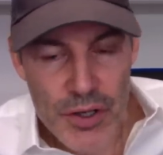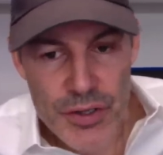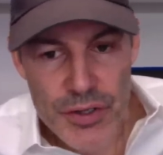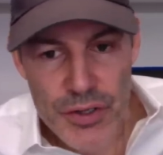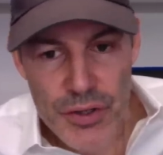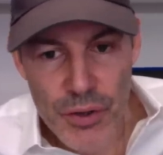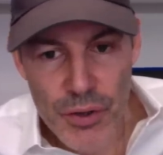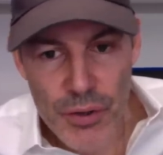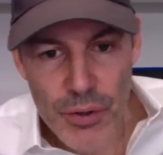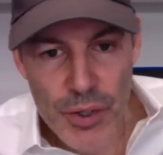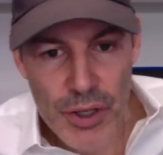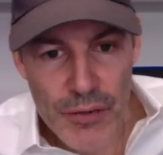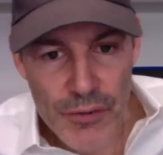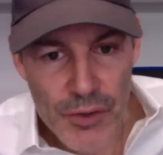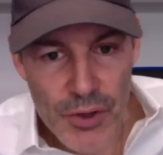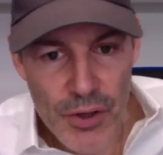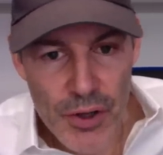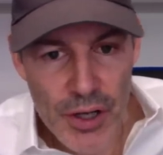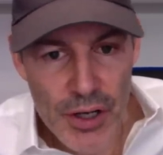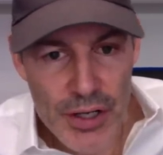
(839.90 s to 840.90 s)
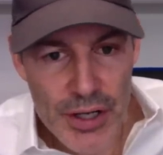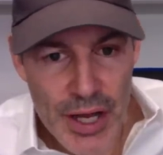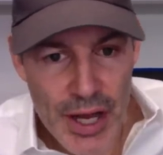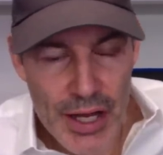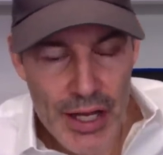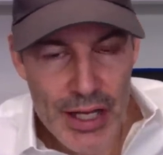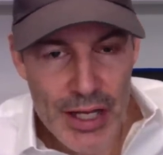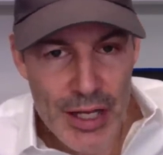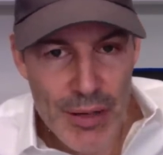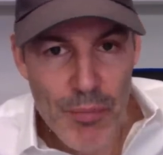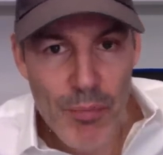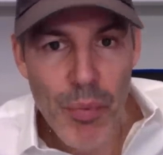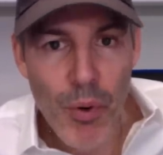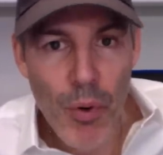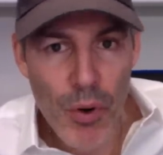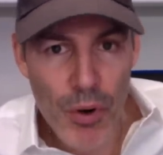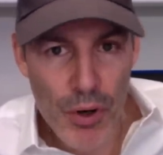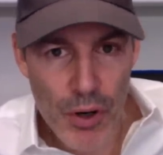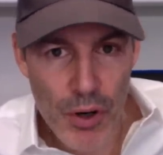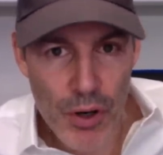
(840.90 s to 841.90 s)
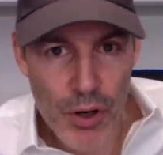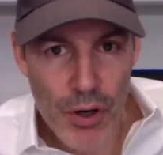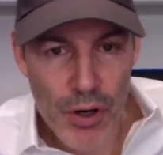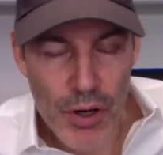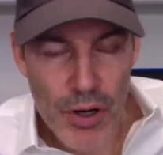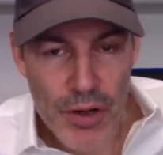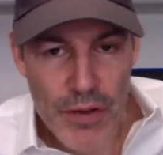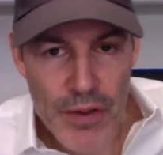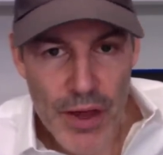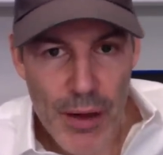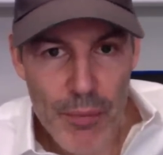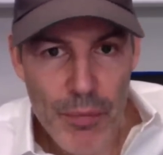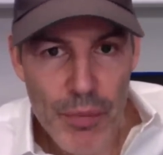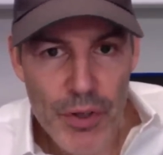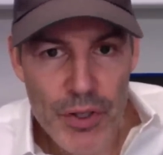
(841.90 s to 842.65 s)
so if you're a net importer, that